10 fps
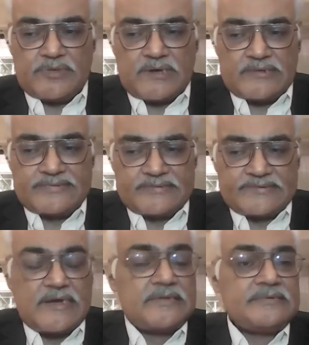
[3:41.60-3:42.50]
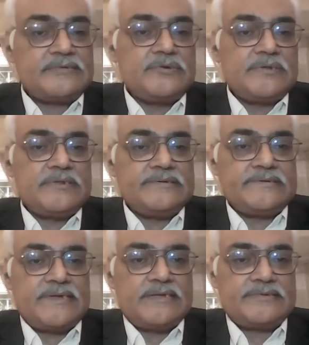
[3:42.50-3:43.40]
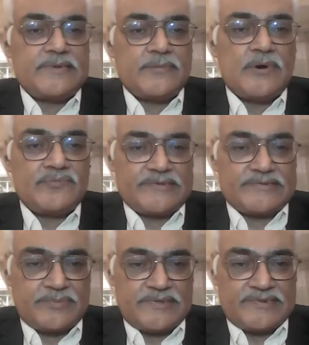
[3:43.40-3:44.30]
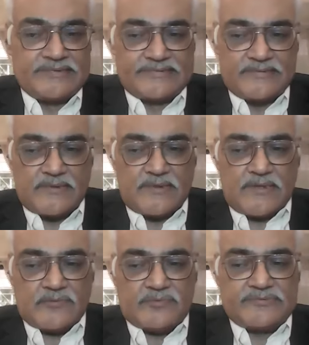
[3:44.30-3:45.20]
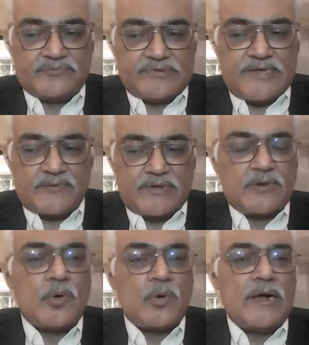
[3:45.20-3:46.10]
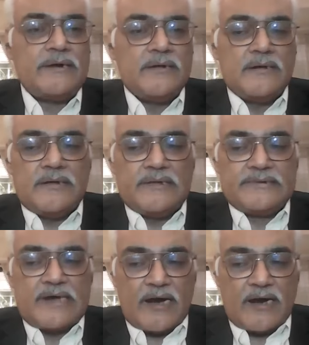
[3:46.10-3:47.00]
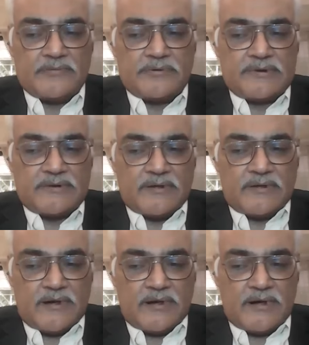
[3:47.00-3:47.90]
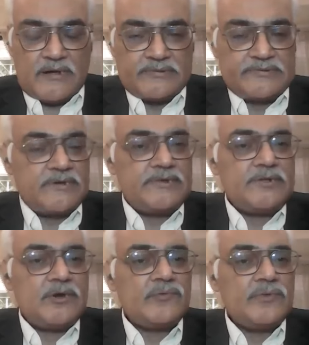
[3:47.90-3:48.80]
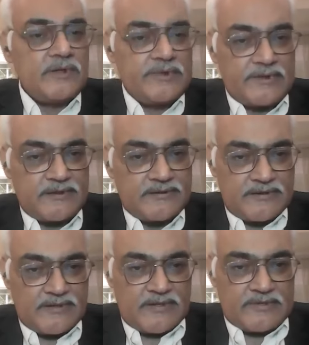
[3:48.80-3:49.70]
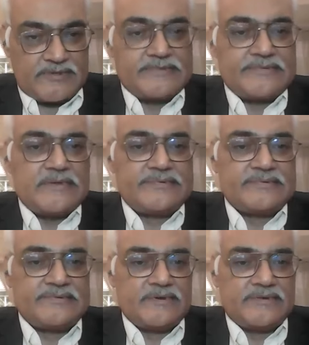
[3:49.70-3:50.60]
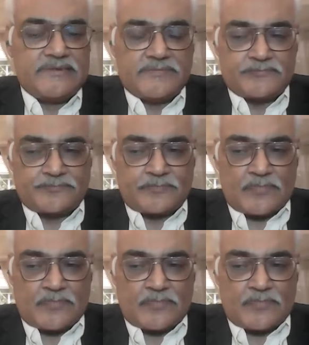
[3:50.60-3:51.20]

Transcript: giving us a chance to really share some of the experience which we have acquired in our journey of learning. Yes, it's a journey.